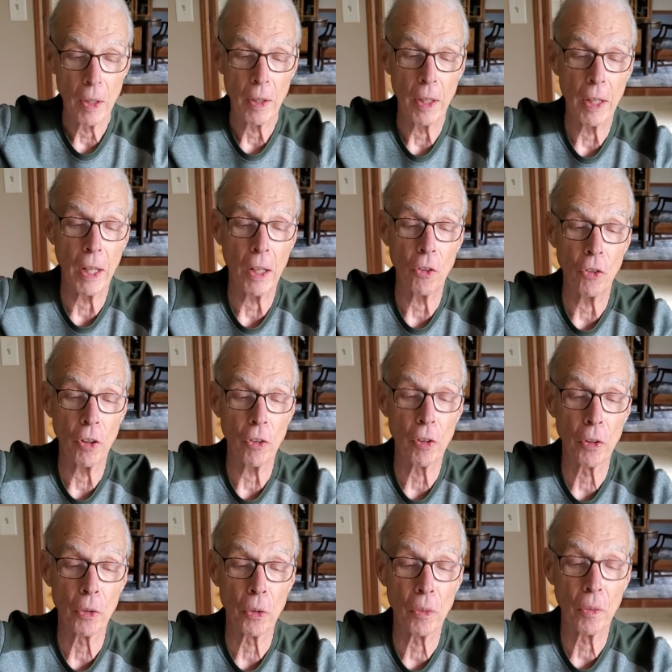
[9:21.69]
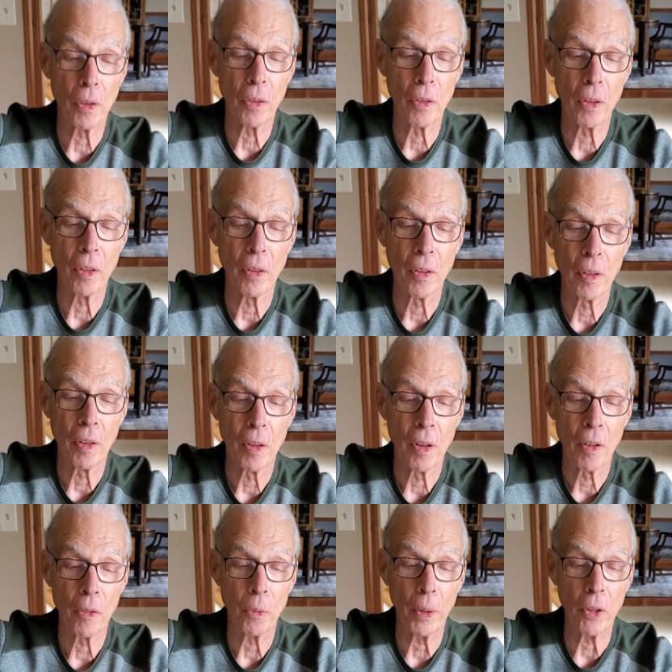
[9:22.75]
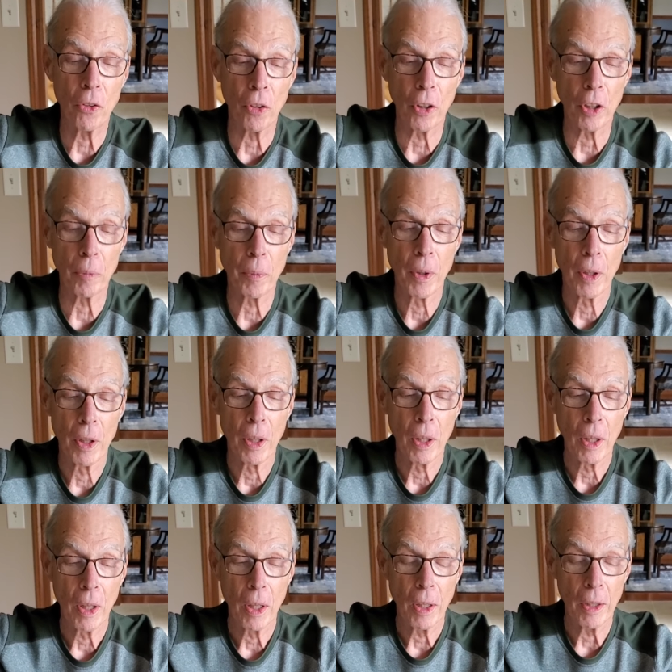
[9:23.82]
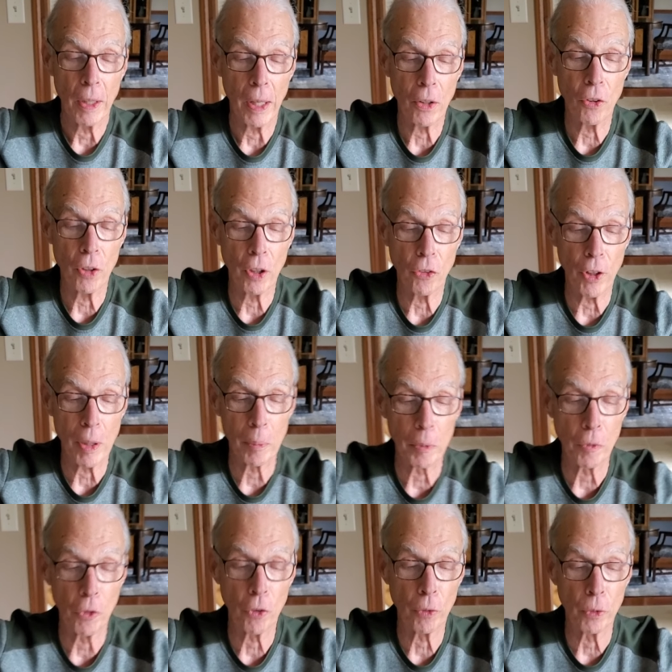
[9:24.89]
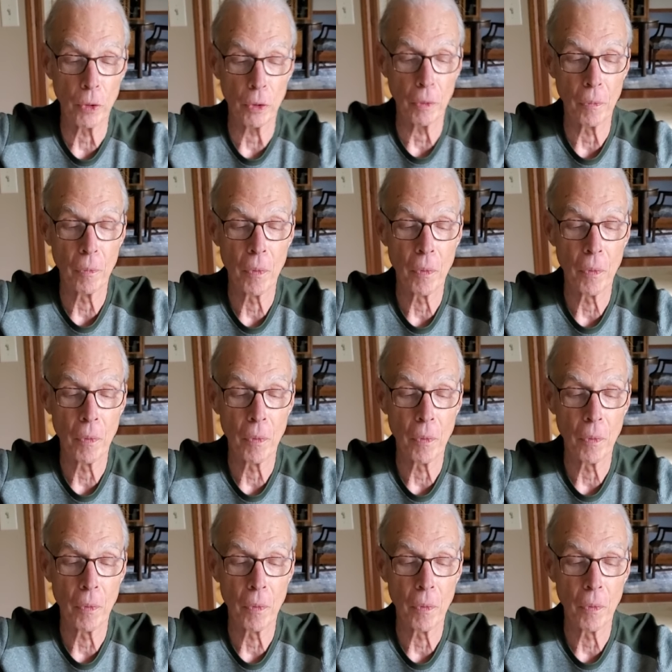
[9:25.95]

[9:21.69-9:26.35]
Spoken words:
it has these little threads on them. That's an example of a screw.